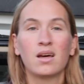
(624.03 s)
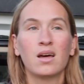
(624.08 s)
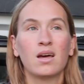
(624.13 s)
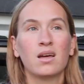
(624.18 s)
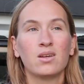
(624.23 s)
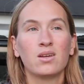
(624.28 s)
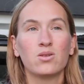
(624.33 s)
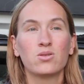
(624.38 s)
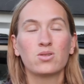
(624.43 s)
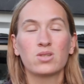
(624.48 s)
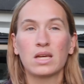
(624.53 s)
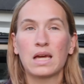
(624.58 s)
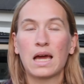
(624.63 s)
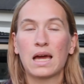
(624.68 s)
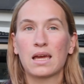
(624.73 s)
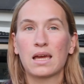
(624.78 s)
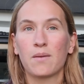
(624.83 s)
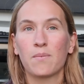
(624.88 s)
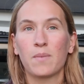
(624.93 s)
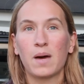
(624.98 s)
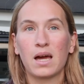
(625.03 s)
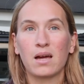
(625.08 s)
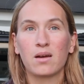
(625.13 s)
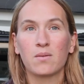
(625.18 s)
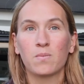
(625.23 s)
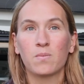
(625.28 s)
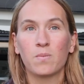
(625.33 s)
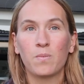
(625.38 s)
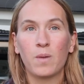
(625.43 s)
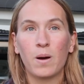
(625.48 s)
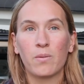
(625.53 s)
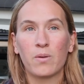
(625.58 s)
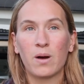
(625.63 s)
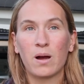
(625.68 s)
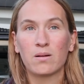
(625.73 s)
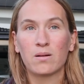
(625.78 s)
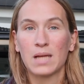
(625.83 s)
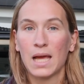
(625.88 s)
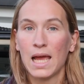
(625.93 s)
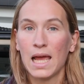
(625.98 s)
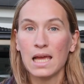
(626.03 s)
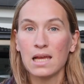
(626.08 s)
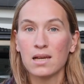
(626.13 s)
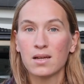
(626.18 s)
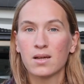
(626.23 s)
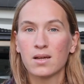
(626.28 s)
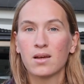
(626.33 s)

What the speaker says: Usually I get back around 8,